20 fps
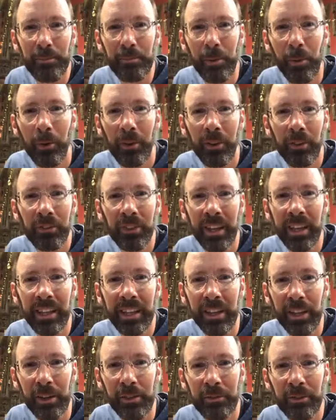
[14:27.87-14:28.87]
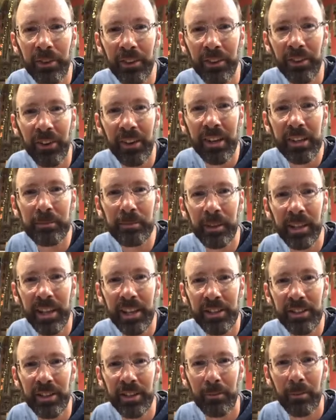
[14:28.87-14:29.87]
Paula, thank you for your
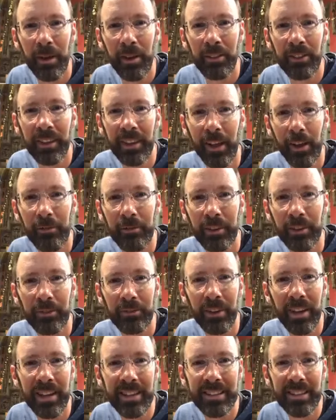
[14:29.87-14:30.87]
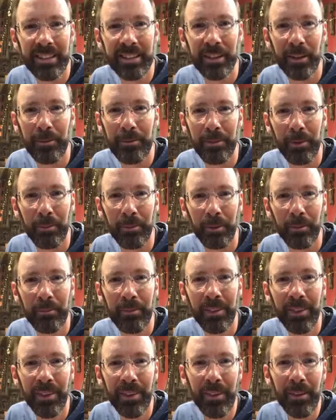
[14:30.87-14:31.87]
explanation about the laughing face. It's no
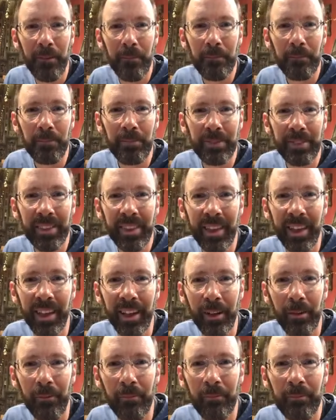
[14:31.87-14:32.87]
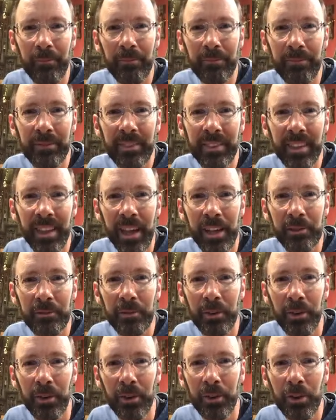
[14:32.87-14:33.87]
problem. And
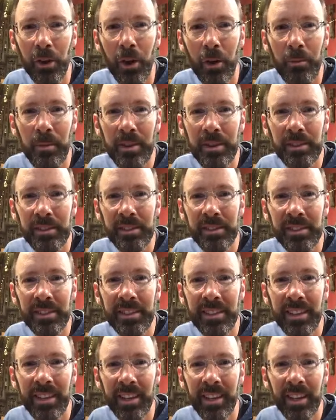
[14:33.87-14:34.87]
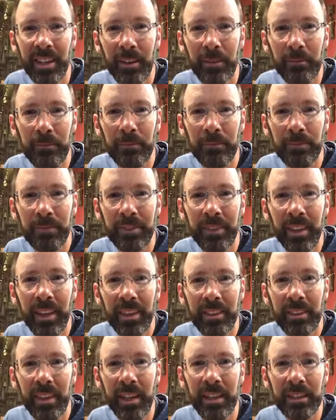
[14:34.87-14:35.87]
for your comments.
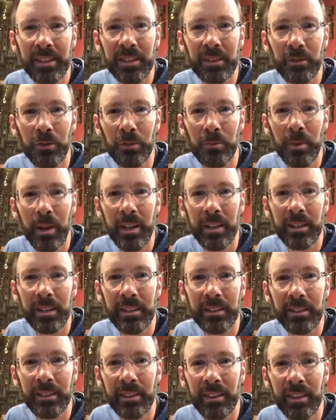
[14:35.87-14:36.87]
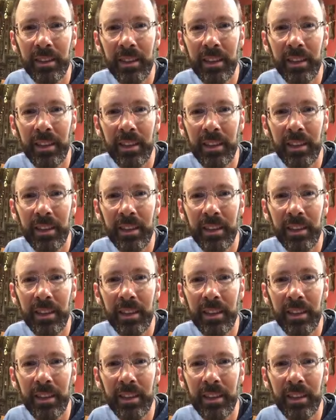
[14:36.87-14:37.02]
Thanks, Snork Maiden.